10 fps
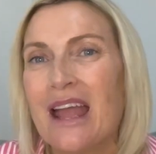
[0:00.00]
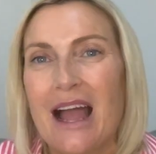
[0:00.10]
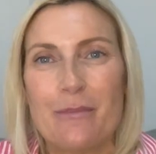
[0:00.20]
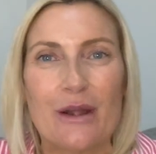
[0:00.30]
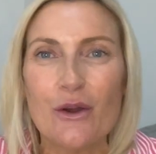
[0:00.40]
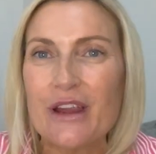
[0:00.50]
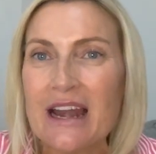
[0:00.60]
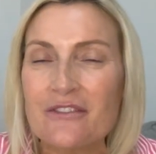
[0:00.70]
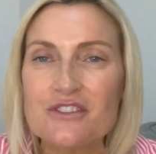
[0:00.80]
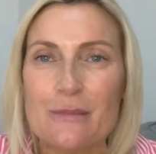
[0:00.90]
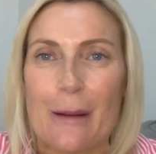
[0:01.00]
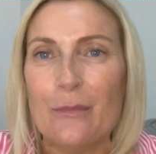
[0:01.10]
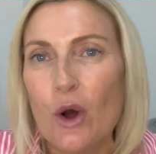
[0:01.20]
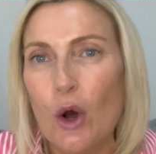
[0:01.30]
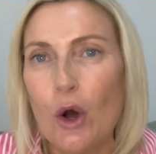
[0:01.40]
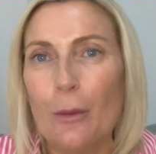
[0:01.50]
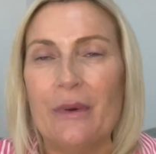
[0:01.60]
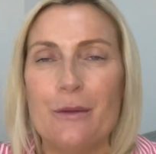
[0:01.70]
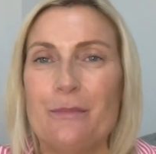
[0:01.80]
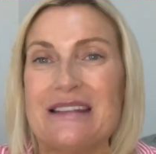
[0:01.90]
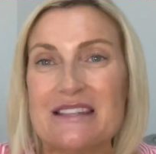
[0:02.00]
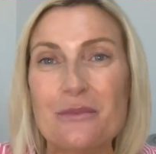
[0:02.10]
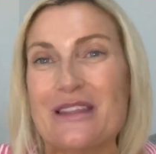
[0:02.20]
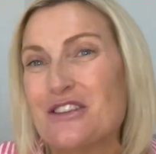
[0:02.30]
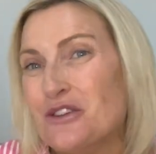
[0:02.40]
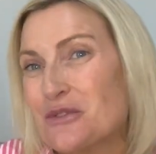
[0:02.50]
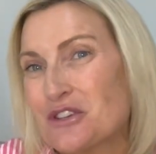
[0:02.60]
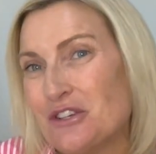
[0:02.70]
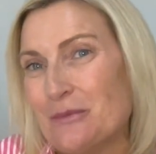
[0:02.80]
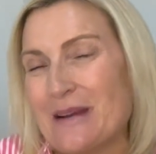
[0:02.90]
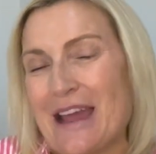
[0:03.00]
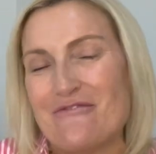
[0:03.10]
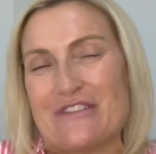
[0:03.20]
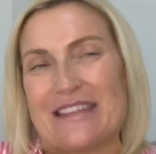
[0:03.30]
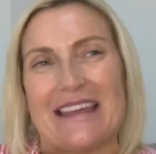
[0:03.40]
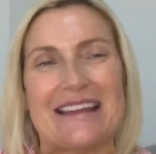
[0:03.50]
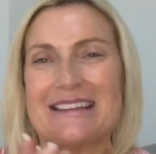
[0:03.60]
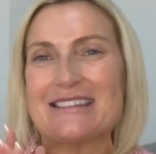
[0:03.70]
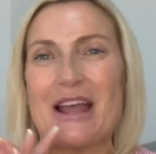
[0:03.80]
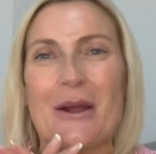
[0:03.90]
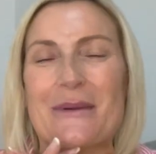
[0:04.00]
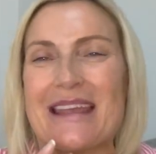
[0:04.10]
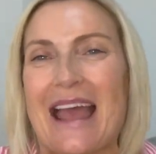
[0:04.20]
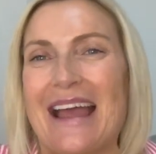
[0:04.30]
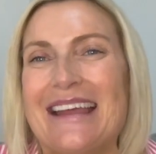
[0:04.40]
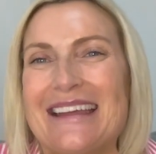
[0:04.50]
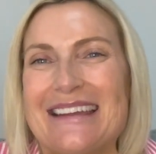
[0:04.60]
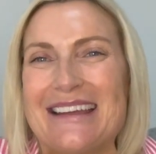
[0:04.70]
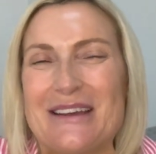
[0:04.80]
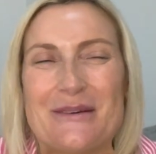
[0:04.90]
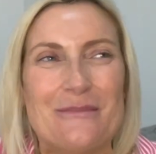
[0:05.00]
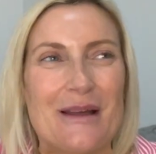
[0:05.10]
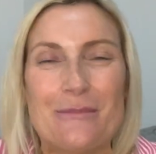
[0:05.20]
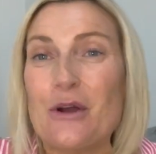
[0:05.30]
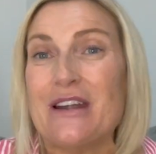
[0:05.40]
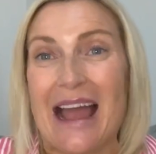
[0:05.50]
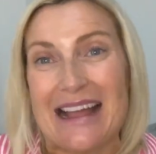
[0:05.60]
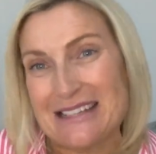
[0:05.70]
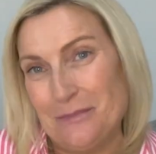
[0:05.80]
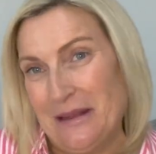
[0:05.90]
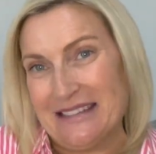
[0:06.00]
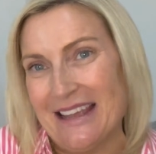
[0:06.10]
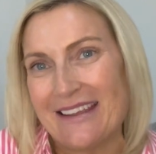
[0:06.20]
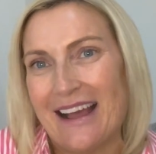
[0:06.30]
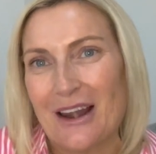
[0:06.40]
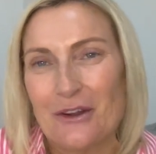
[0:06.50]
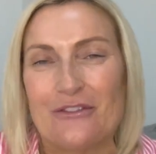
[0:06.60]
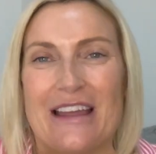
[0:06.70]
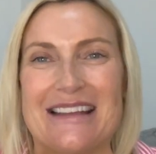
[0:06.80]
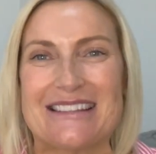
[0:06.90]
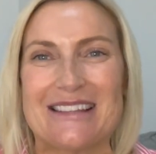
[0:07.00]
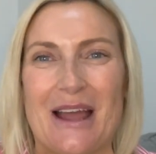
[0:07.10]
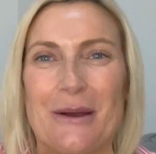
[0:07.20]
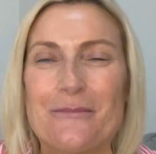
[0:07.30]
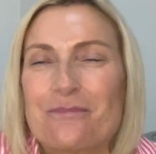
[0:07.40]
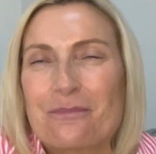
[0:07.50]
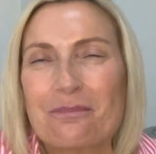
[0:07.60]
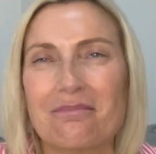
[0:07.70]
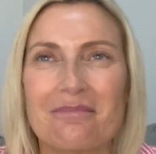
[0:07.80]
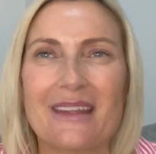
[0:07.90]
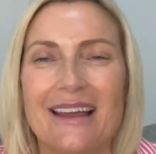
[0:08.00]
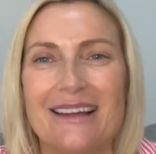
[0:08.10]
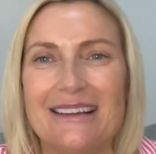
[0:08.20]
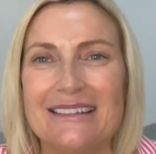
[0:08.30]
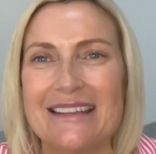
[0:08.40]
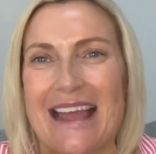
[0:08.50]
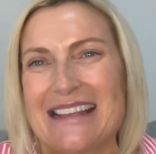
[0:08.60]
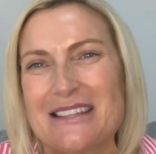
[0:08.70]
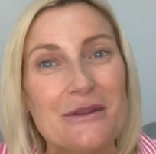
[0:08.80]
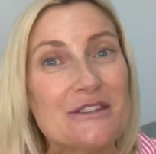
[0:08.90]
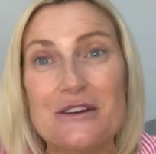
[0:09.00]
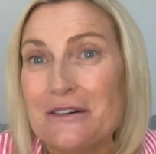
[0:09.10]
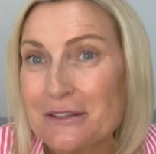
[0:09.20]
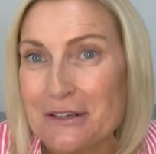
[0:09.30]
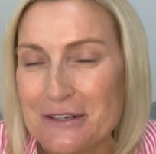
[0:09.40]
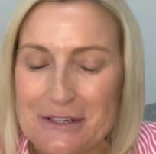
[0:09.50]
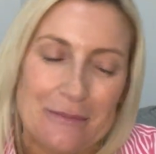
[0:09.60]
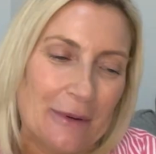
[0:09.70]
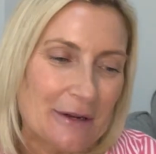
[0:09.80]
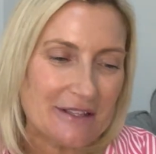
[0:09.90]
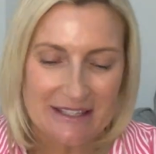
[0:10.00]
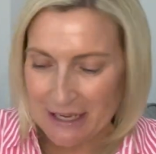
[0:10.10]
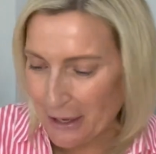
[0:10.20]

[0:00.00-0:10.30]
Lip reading: I've been looking after my mum and busy with YouTube and everything. So yeah, but nice busy. I love it. So yeah, so it's all good, but